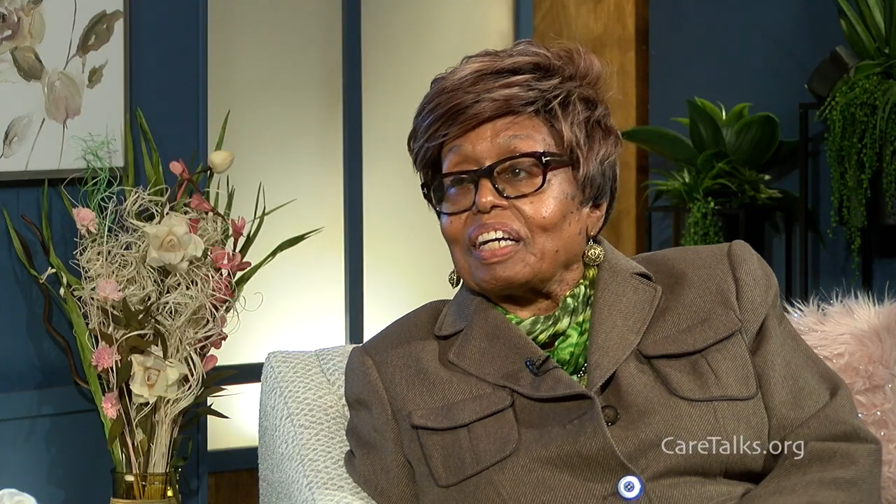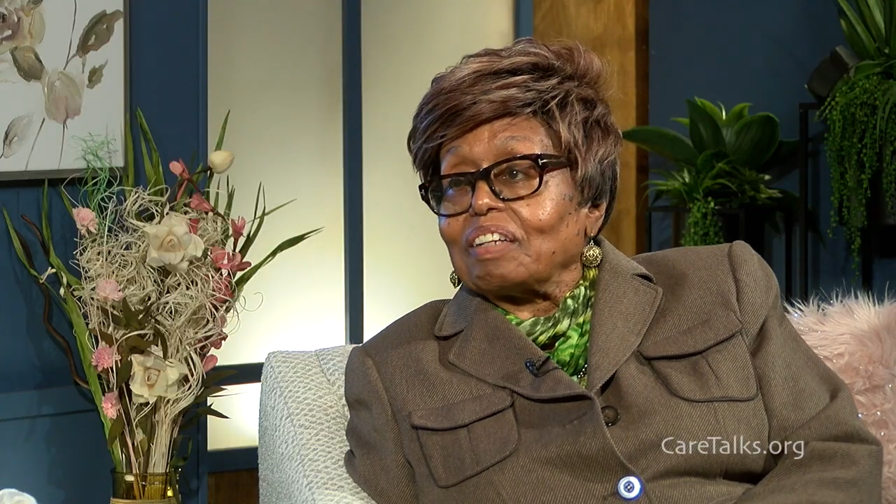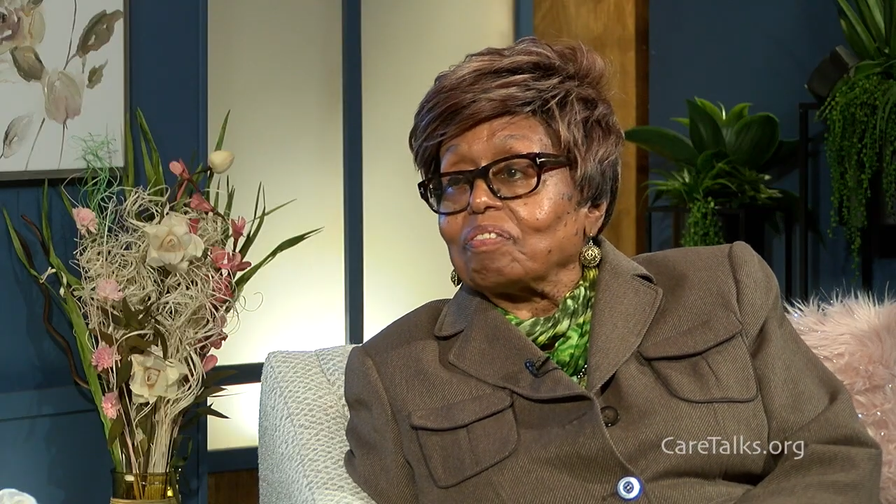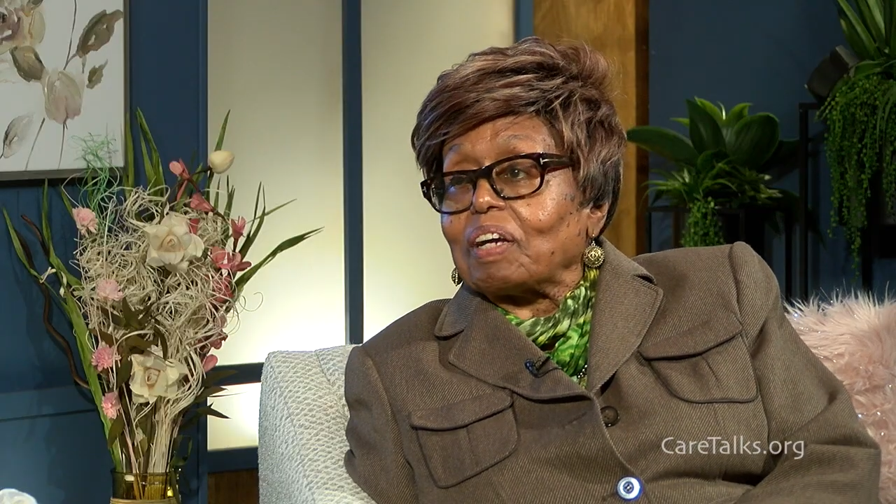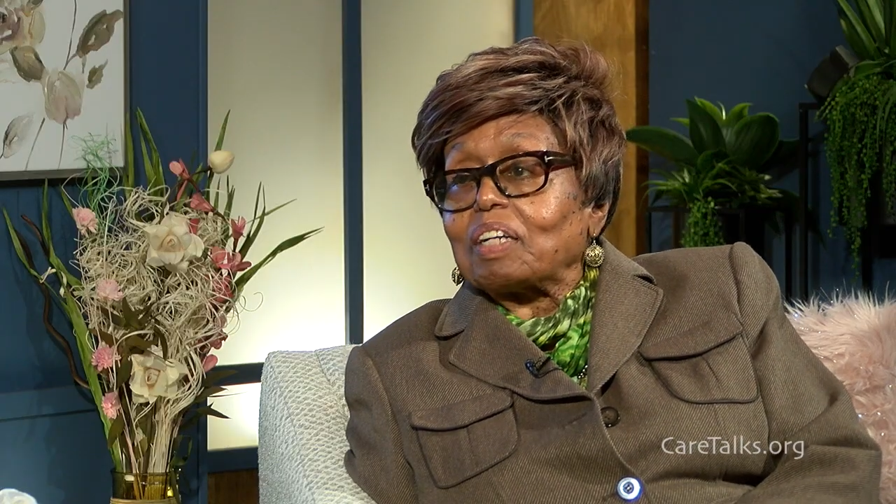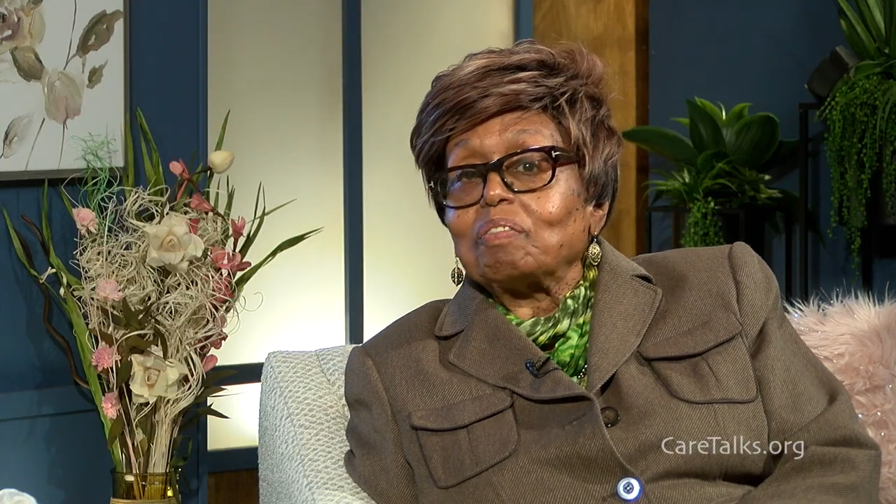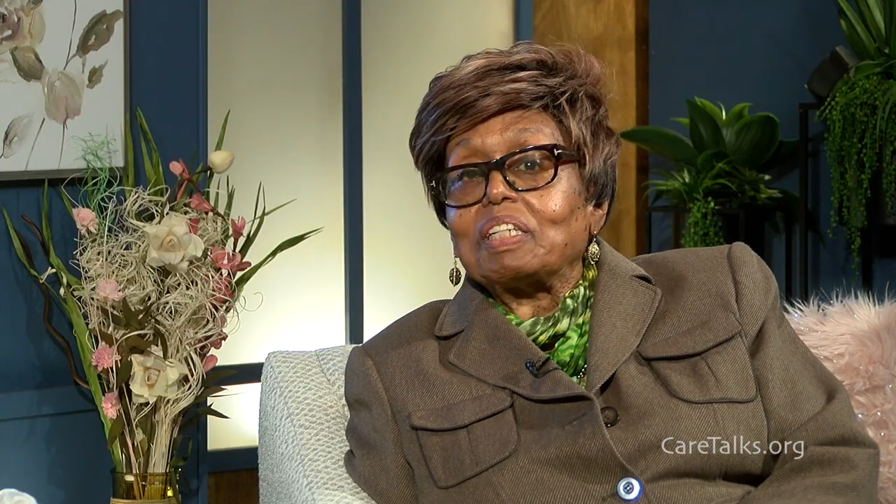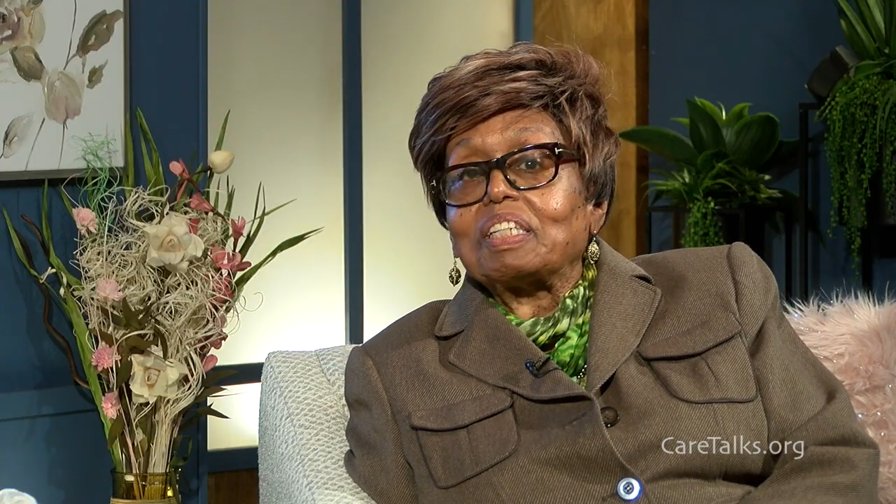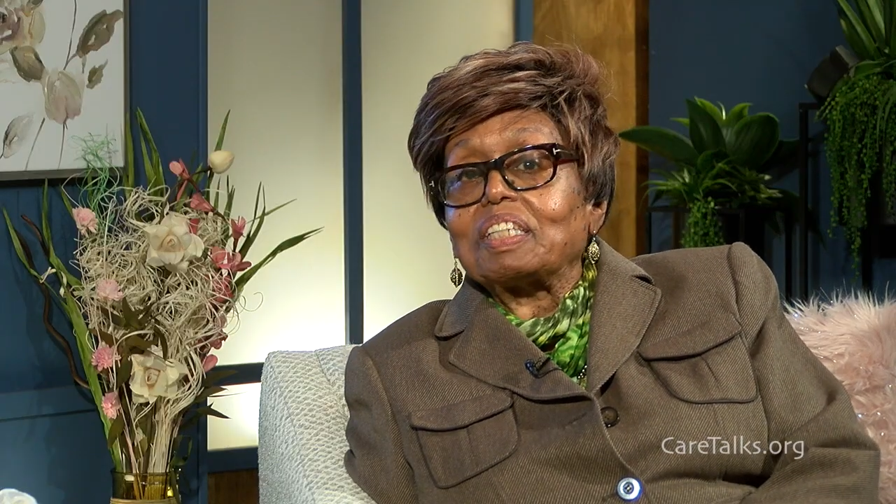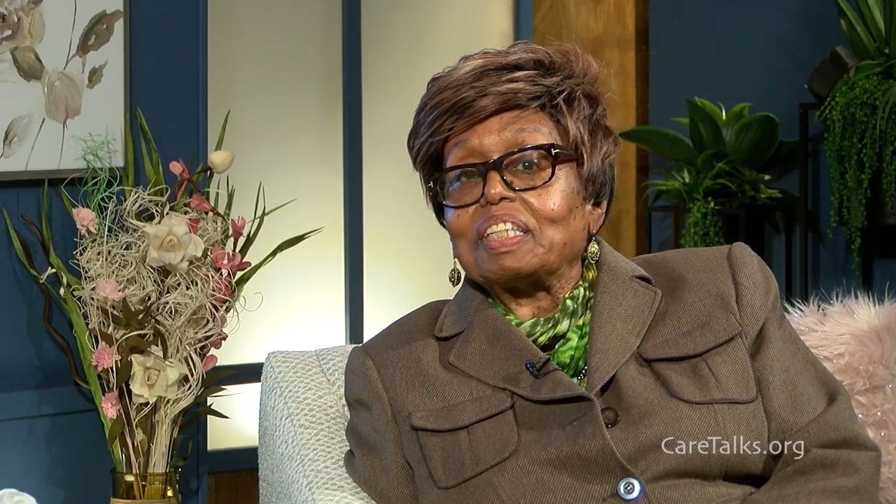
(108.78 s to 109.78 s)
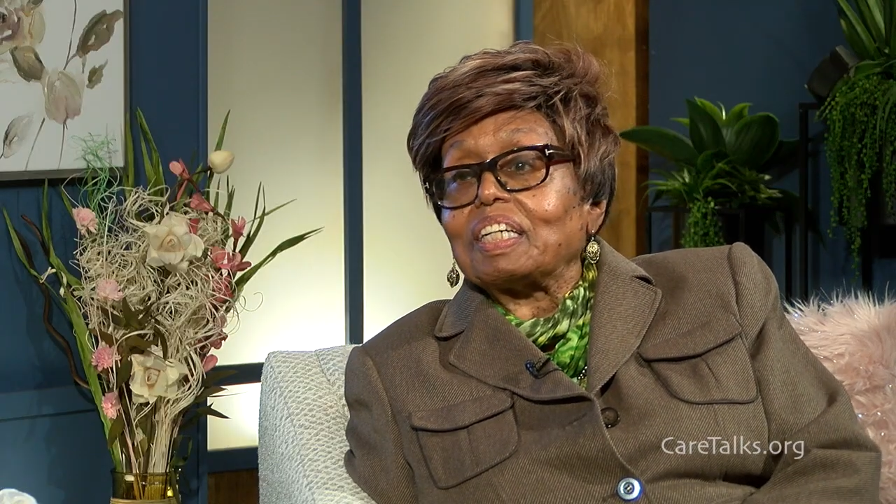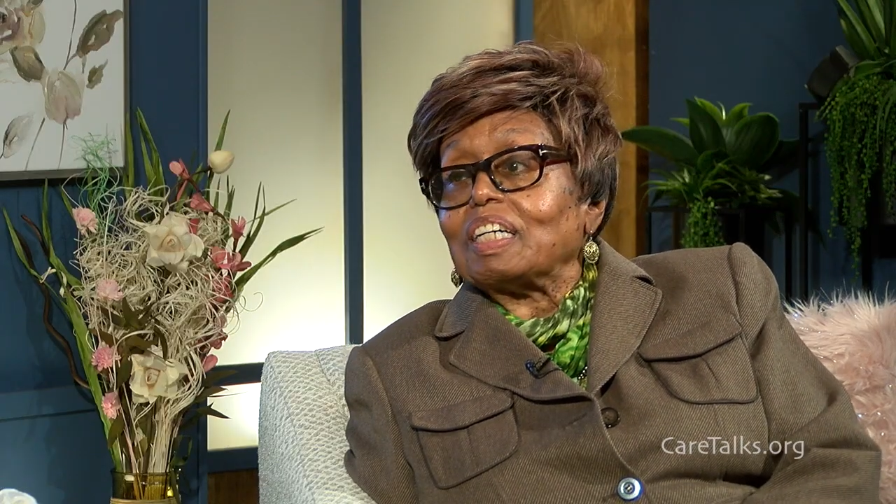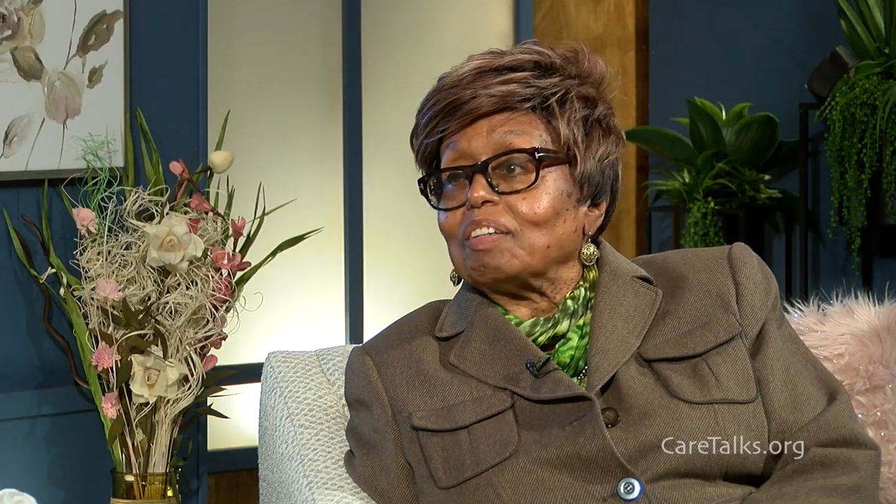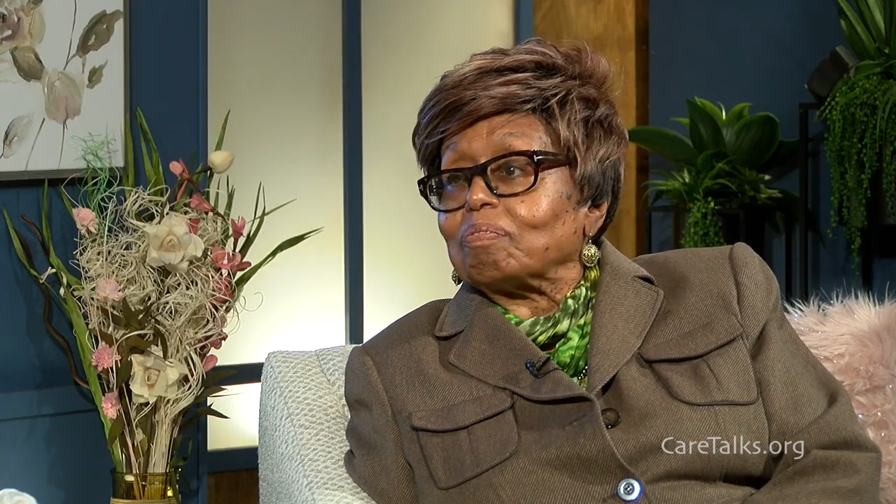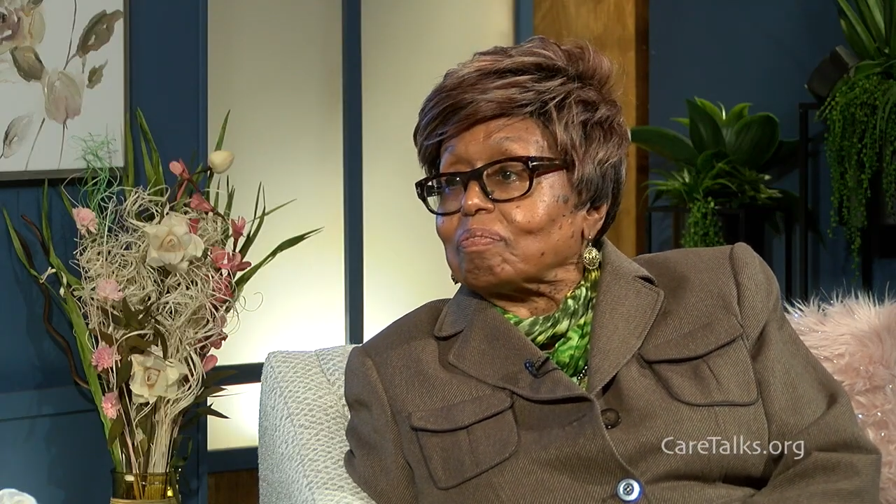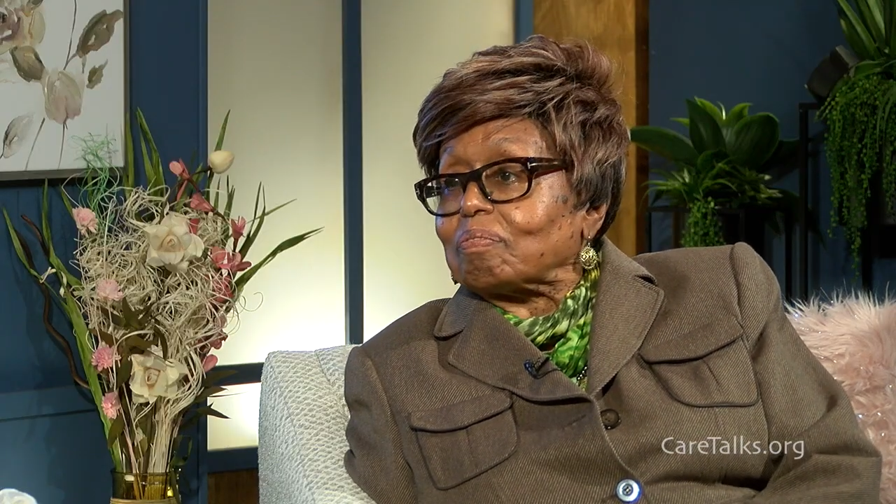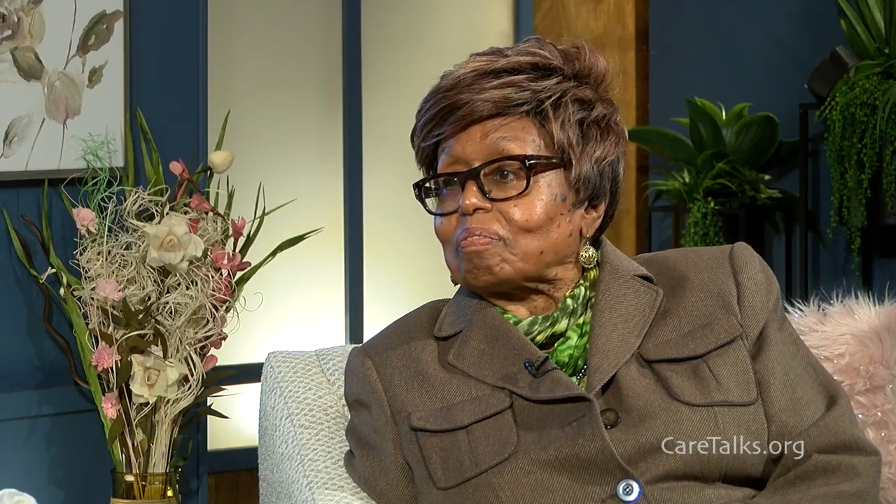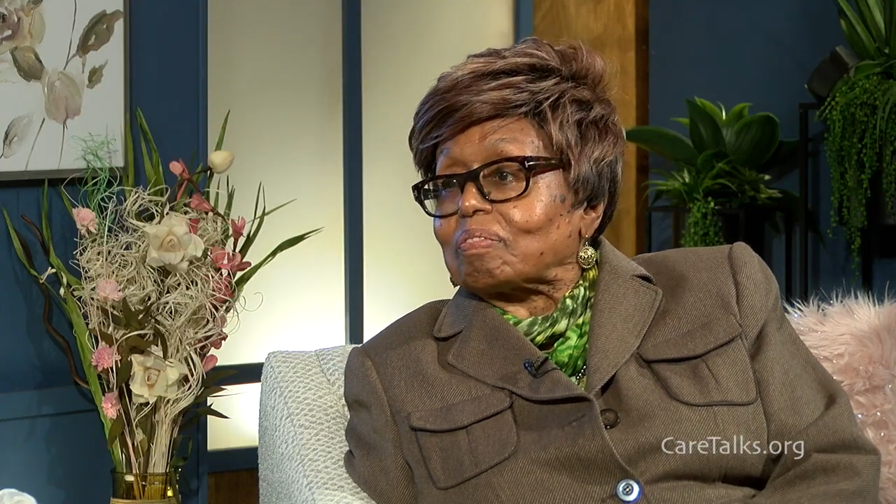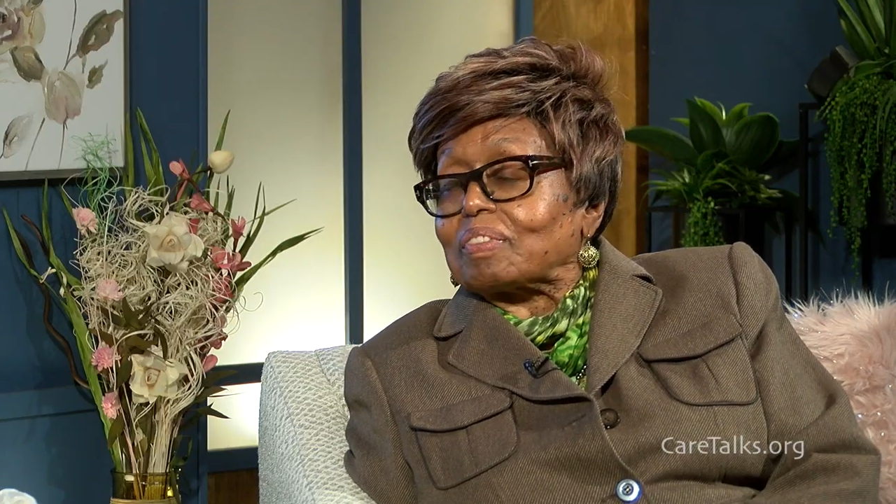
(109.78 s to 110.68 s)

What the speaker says: inveigle me to get up,